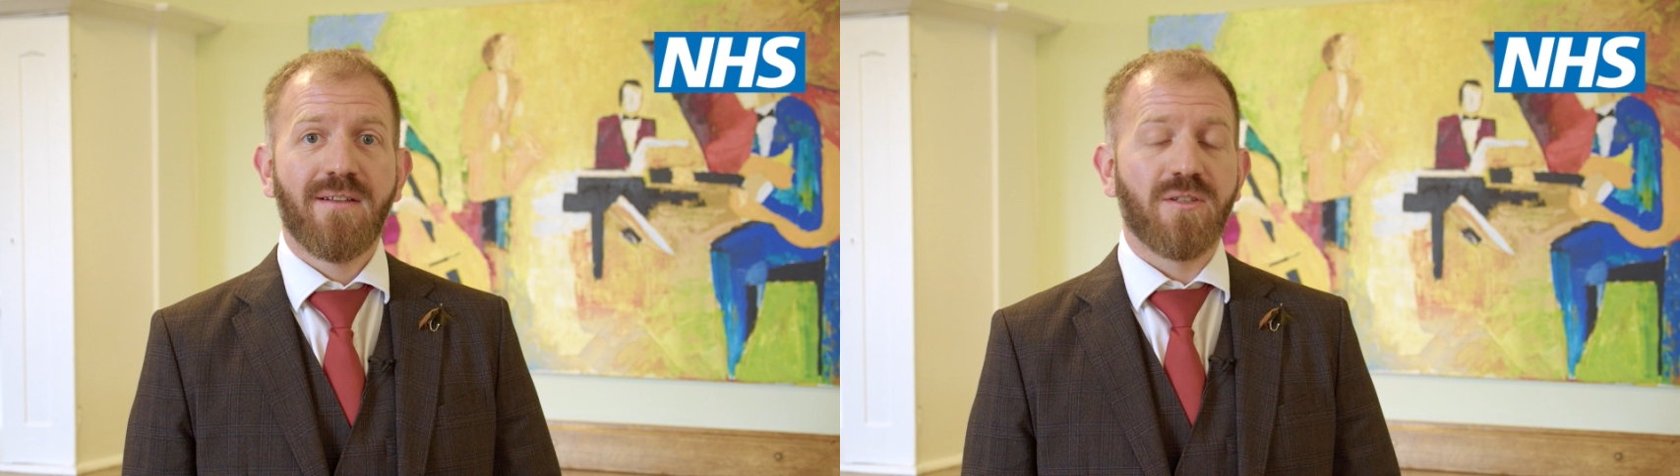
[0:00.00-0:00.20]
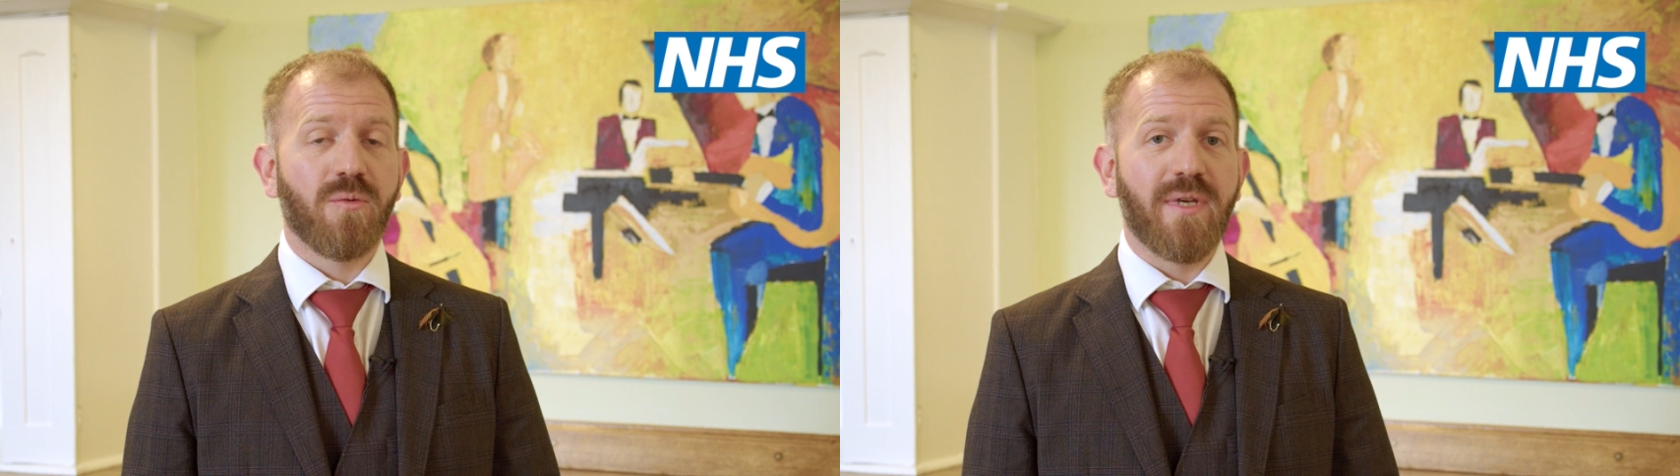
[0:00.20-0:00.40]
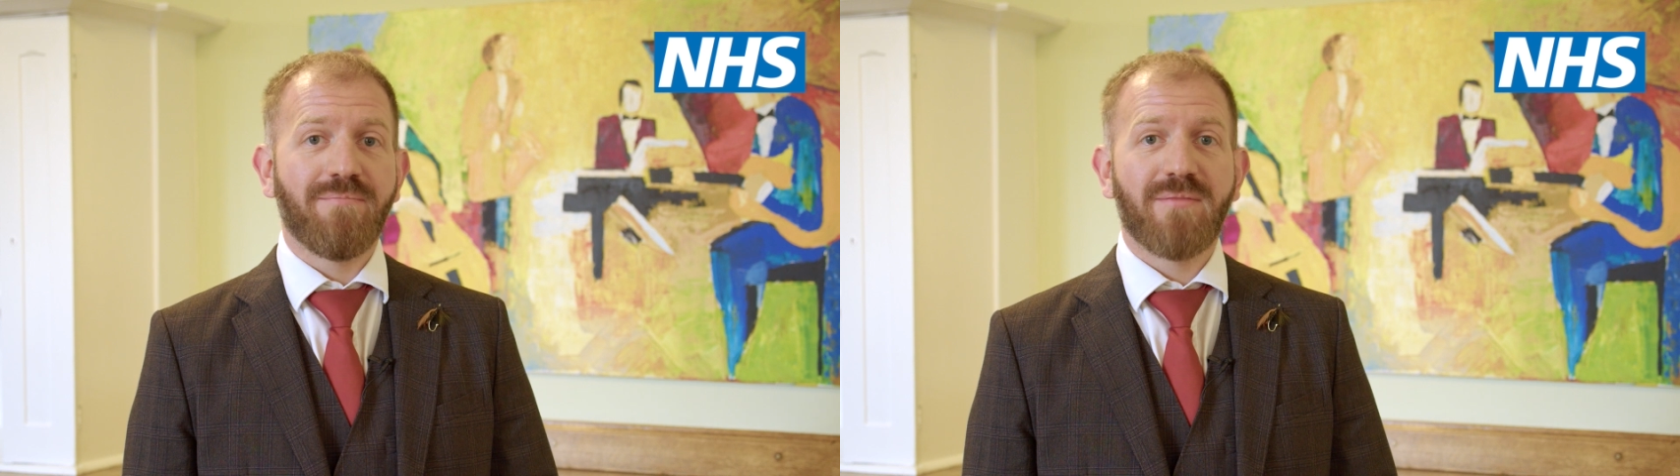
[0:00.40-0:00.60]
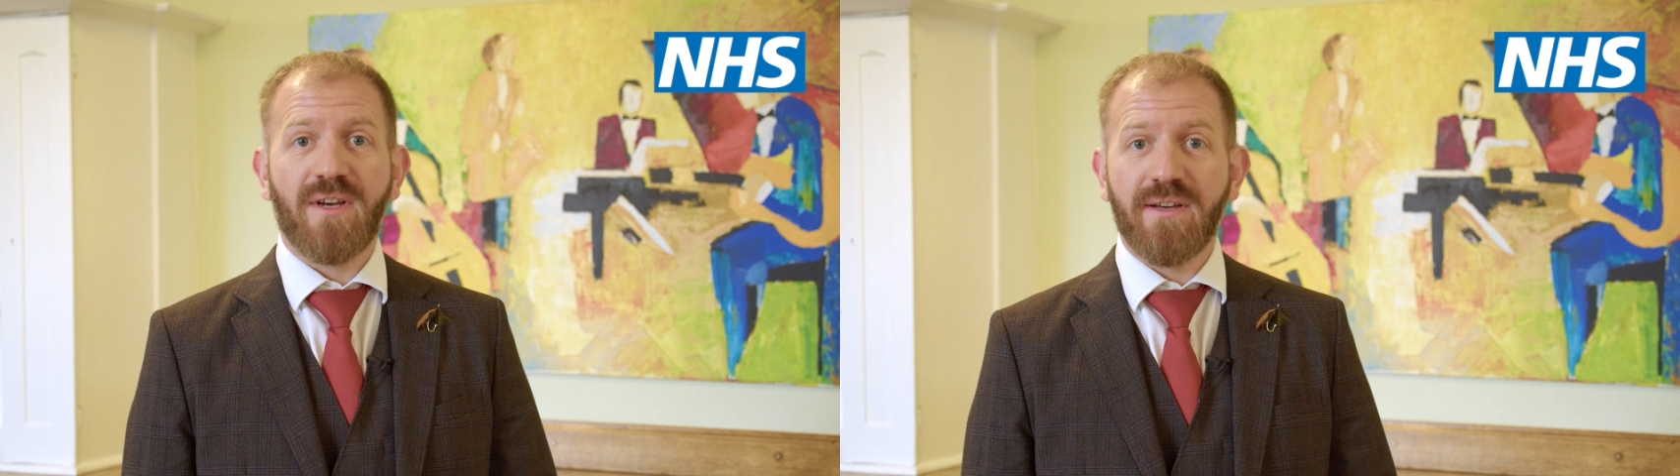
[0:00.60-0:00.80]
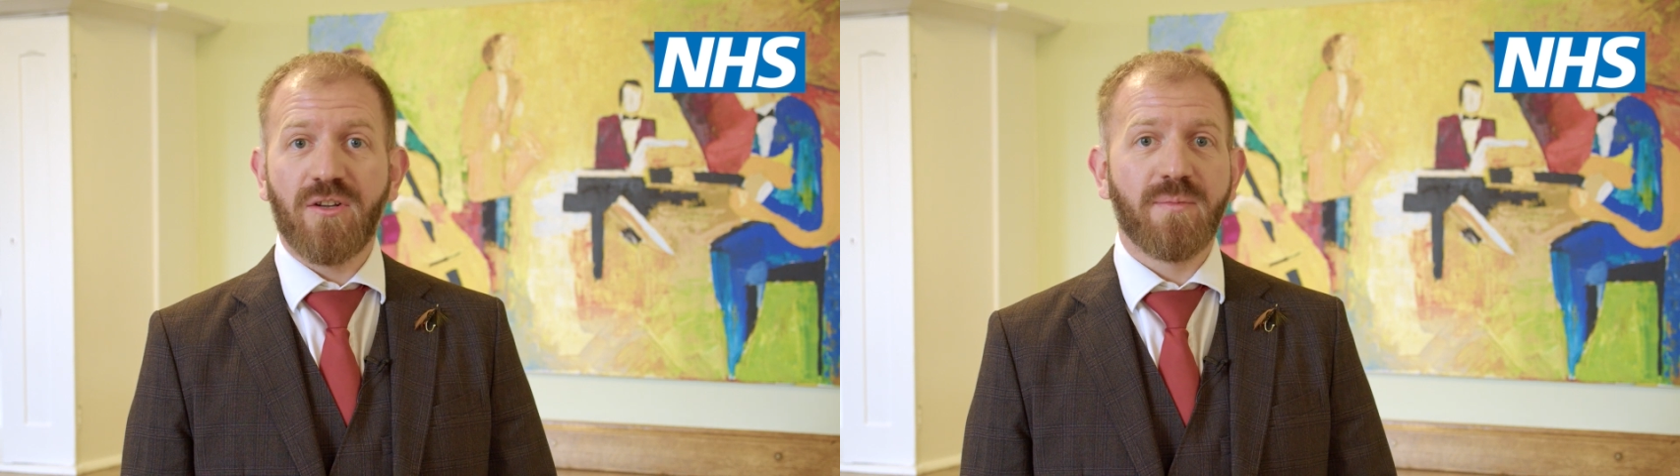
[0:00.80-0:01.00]
So we
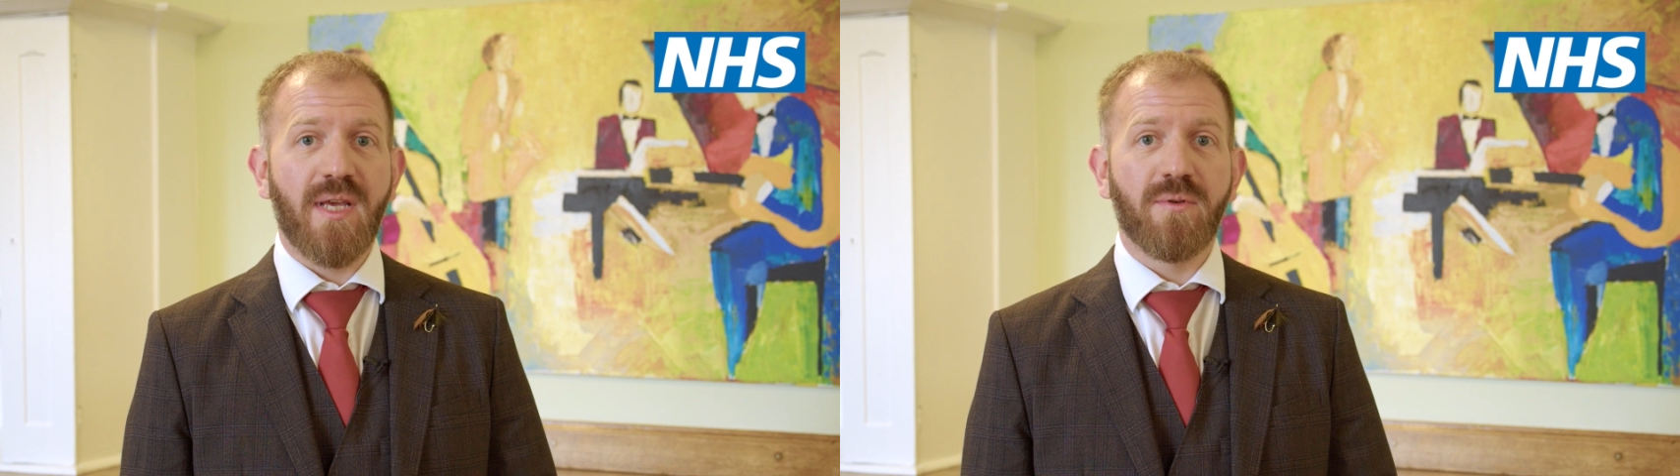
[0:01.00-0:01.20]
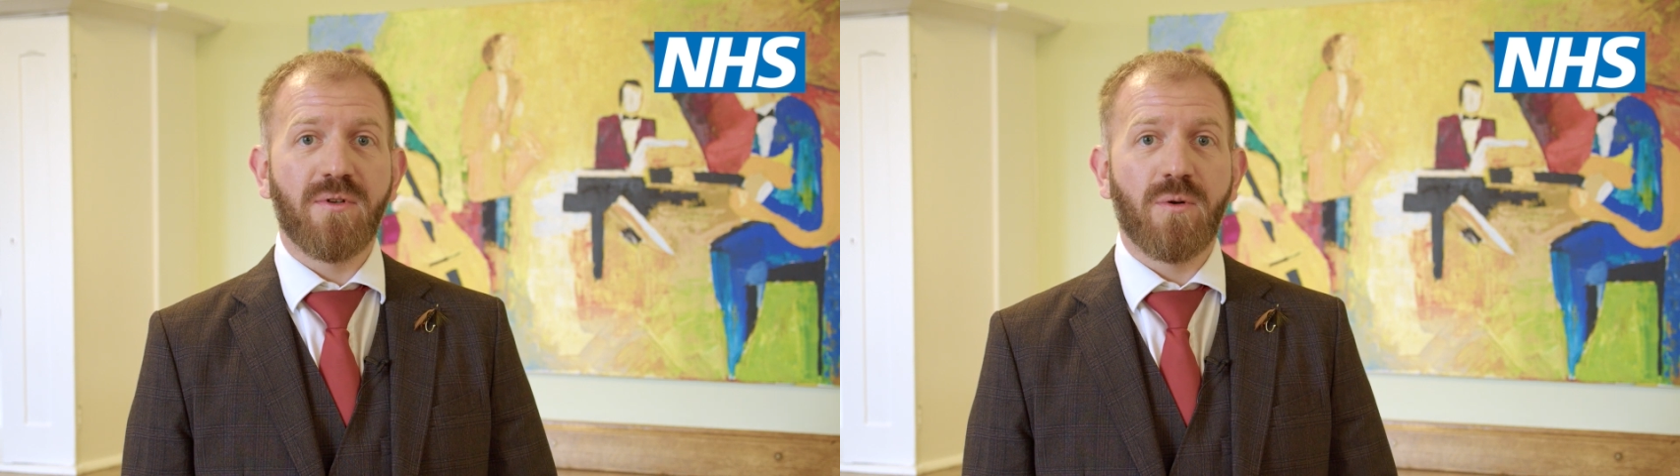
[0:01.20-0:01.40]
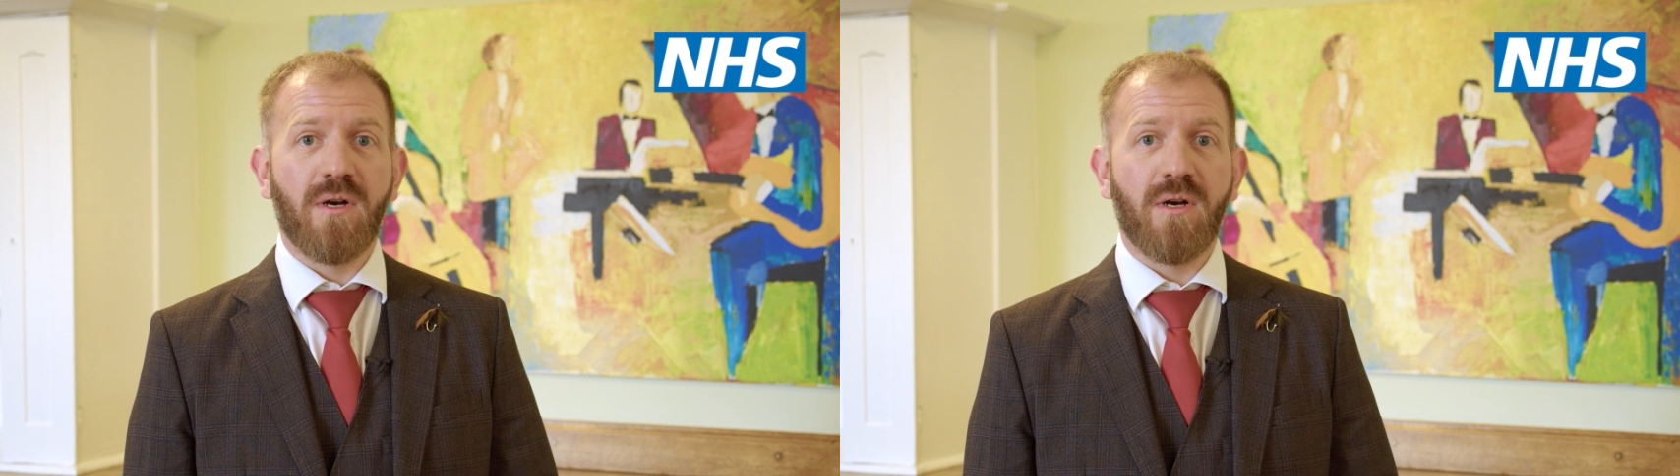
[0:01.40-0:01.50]
diagnose people who